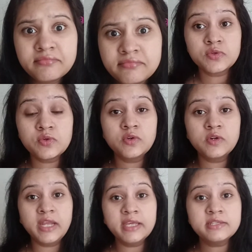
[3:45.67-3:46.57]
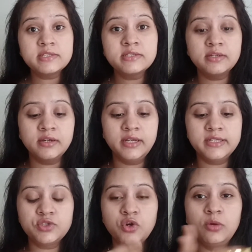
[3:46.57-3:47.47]
So next,
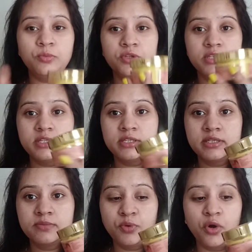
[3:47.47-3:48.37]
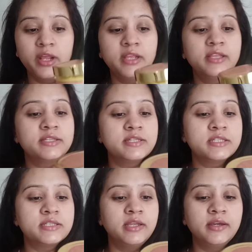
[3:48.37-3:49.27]
let's talk about this product. This
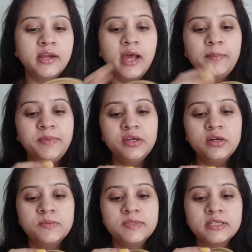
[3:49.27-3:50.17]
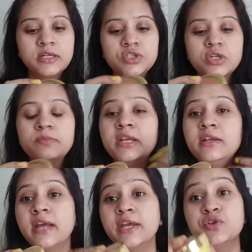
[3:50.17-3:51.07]
is their Happy Herbs Turmeric
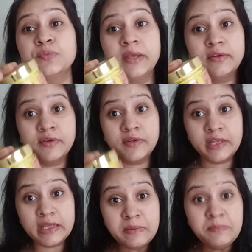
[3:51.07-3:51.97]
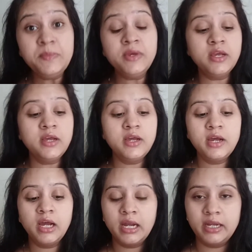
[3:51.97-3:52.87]
Night Repair Cream,
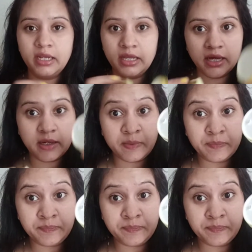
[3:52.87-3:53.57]
and yeah,